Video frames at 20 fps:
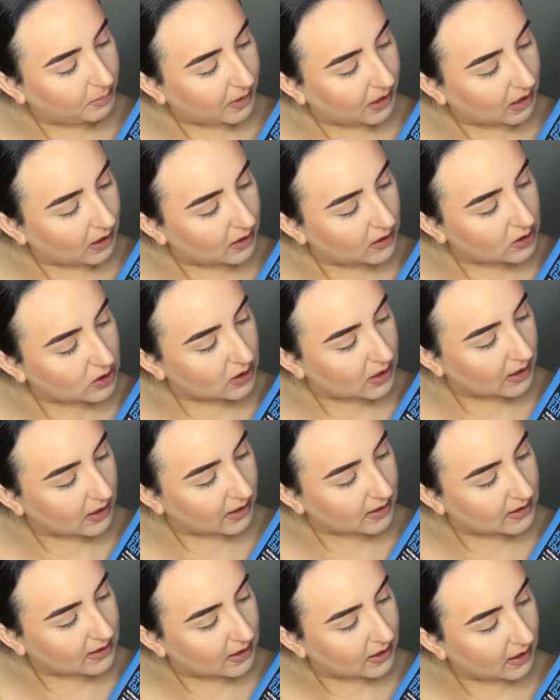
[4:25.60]
of peach, and
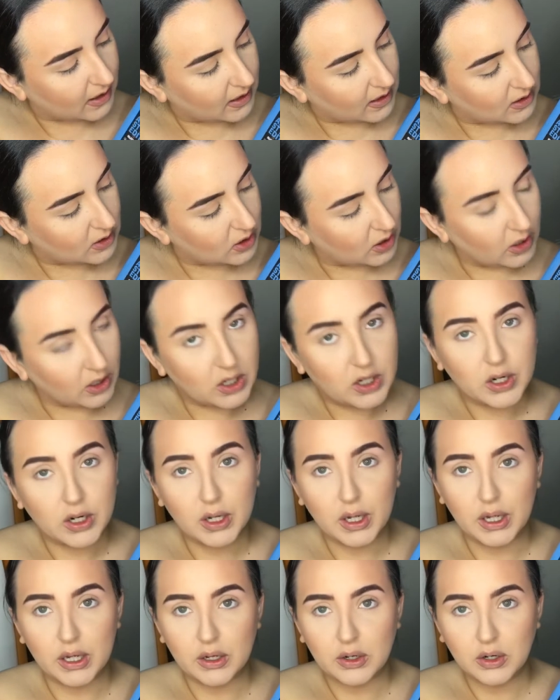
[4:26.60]
I see like a darker
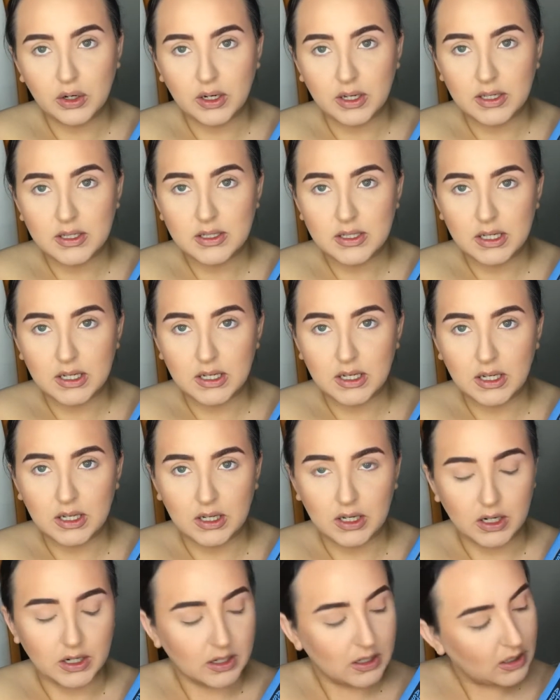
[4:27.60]
cut crease in
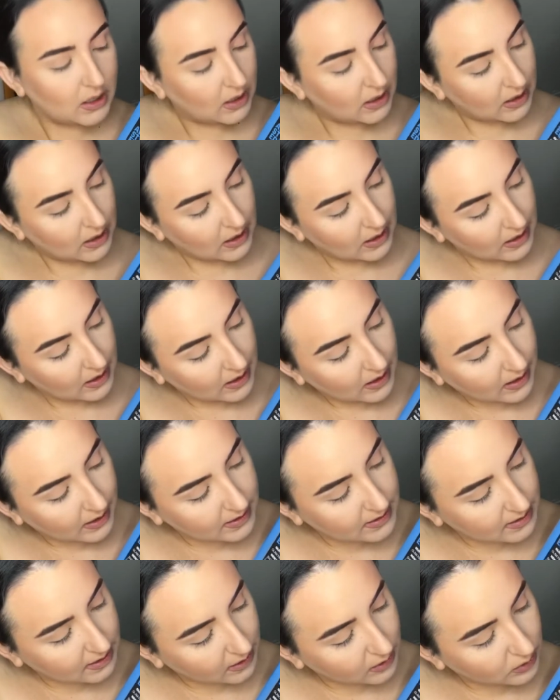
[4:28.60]
here.
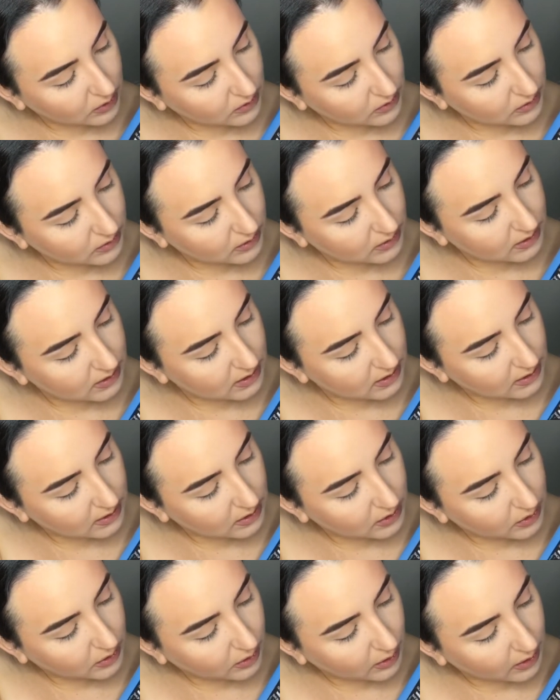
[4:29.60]
I see a gold
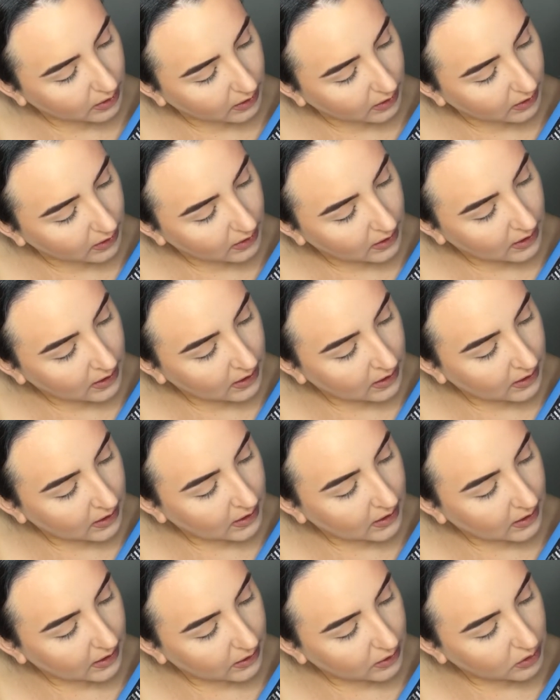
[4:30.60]
in the corner,
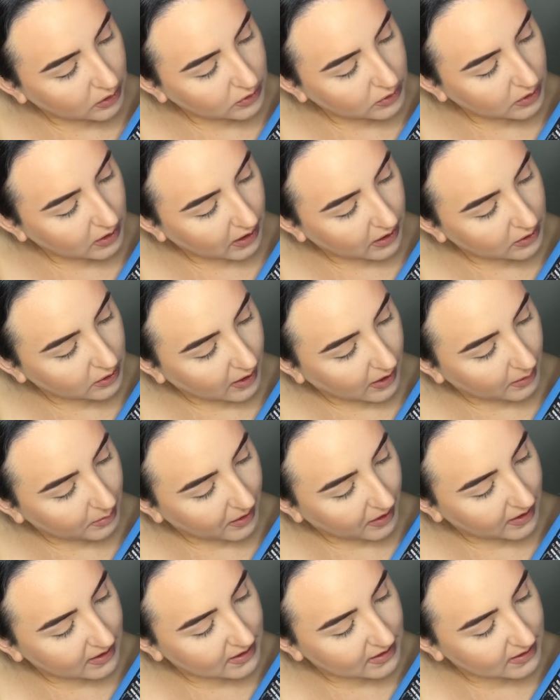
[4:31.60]
a neutral under eye,
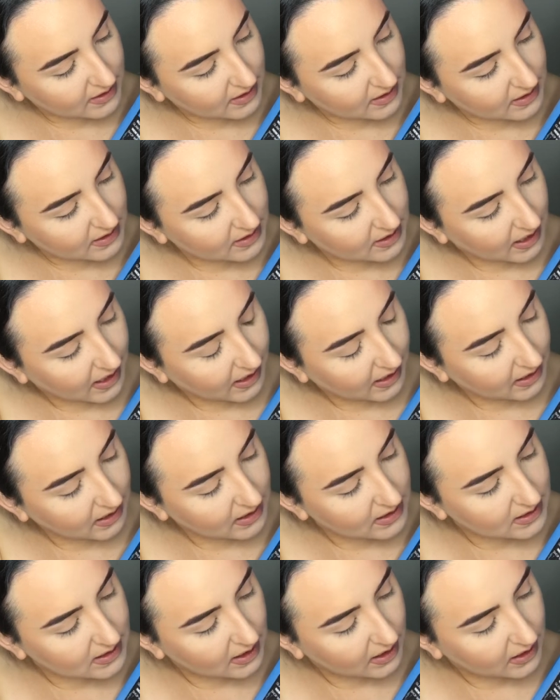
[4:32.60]
but I see the
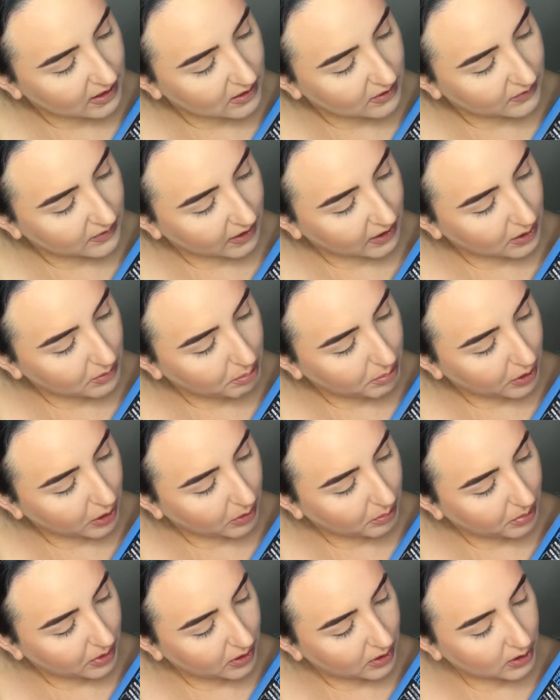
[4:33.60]
tiniest hint of like a
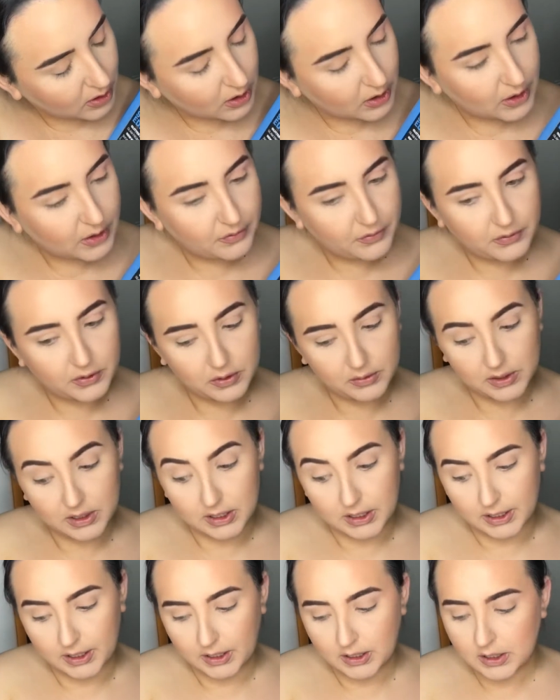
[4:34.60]
purple
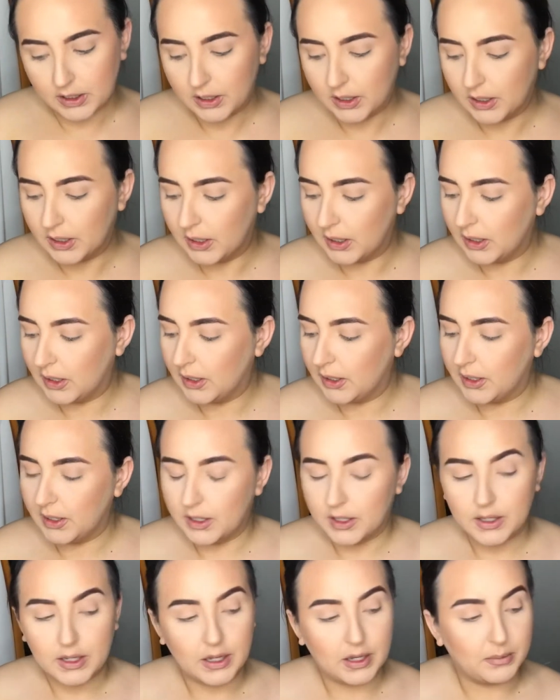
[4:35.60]
fluid line,
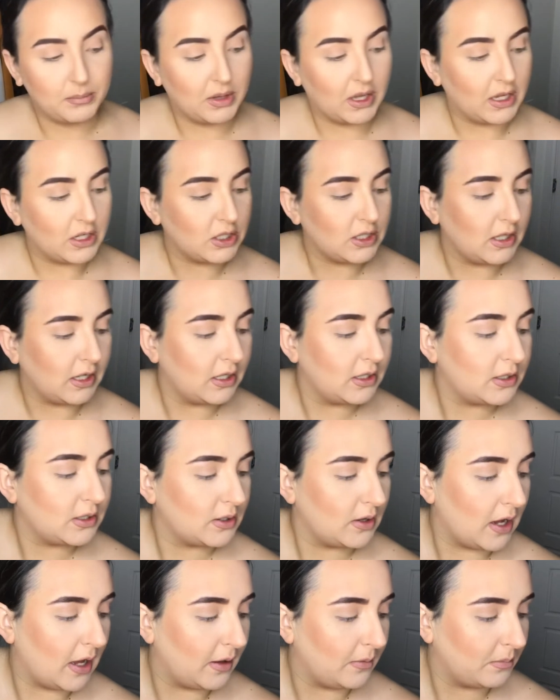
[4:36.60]
lash line.
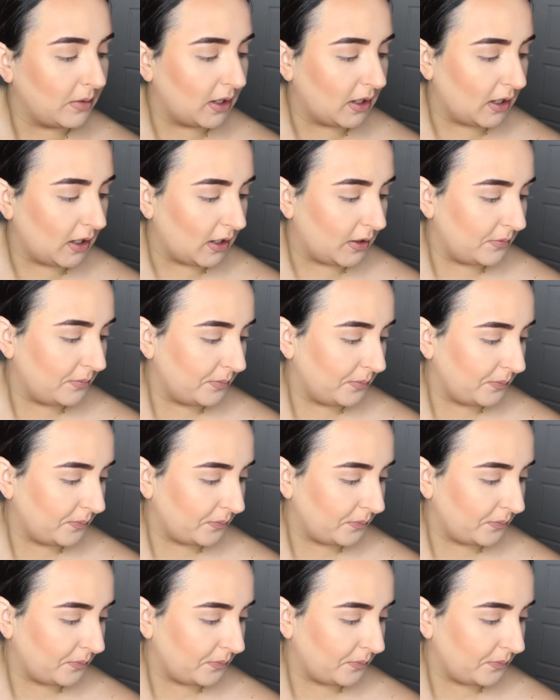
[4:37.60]
So I'm gonna